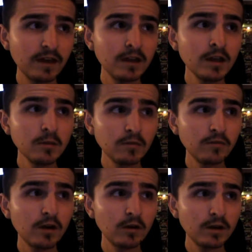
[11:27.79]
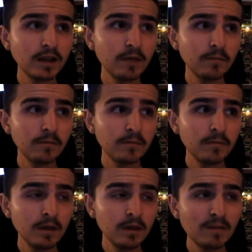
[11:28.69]
Before I got in there, I
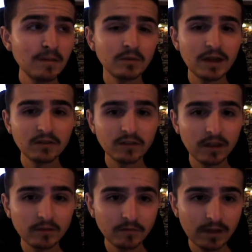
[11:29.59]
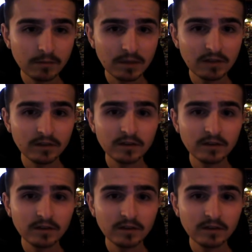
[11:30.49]
met someone outside, some random geezer.